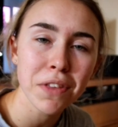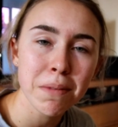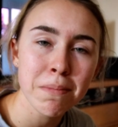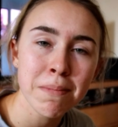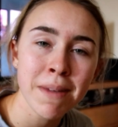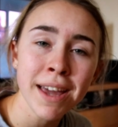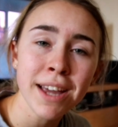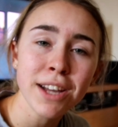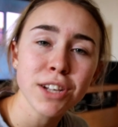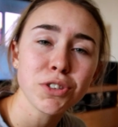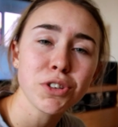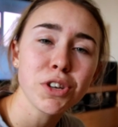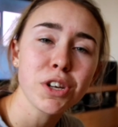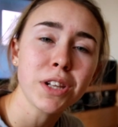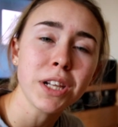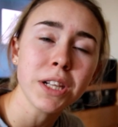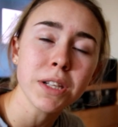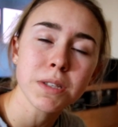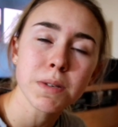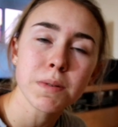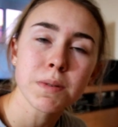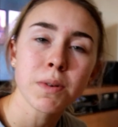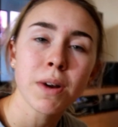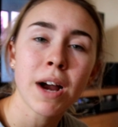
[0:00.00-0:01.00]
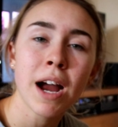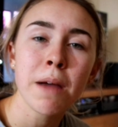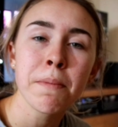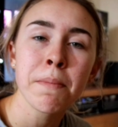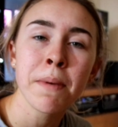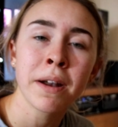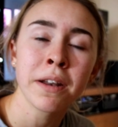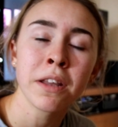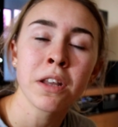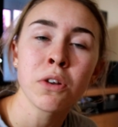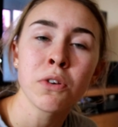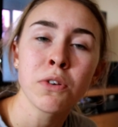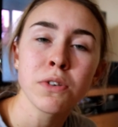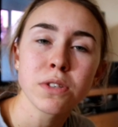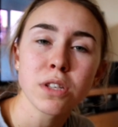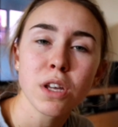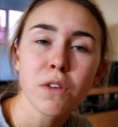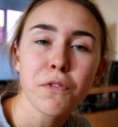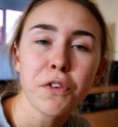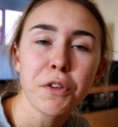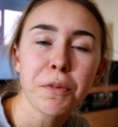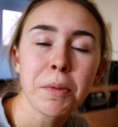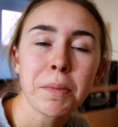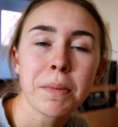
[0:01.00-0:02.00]
then make sure you click the subscribe button and
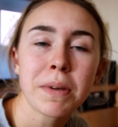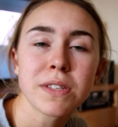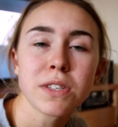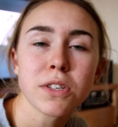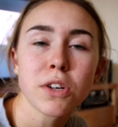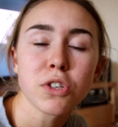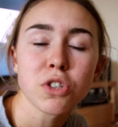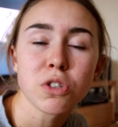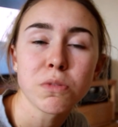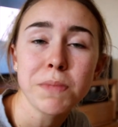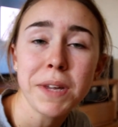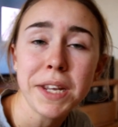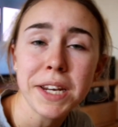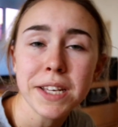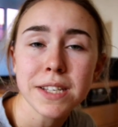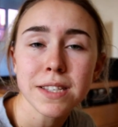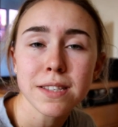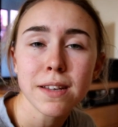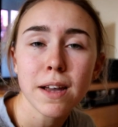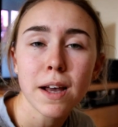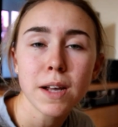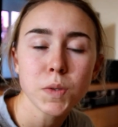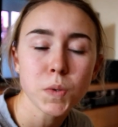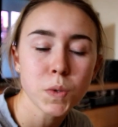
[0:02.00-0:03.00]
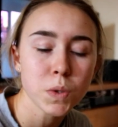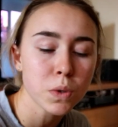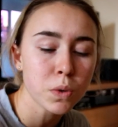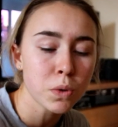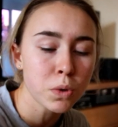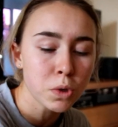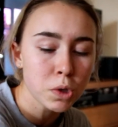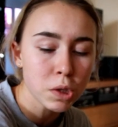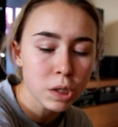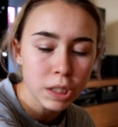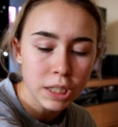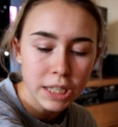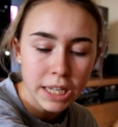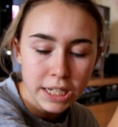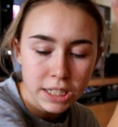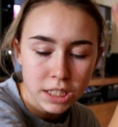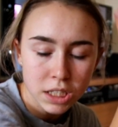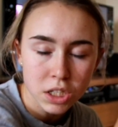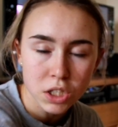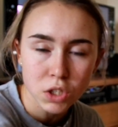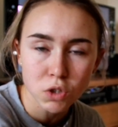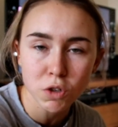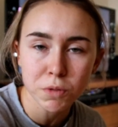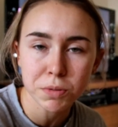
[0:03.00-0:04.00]
also follow me my social media sites which are all linked
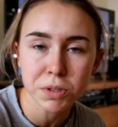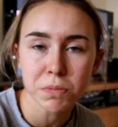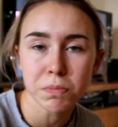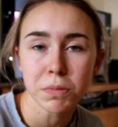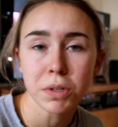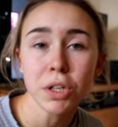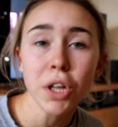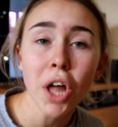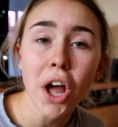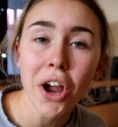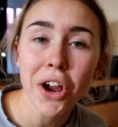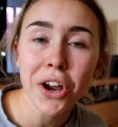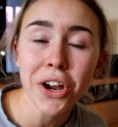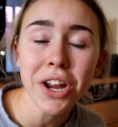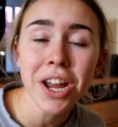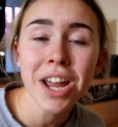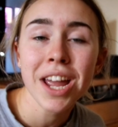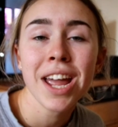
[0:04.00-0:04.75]
in the description below.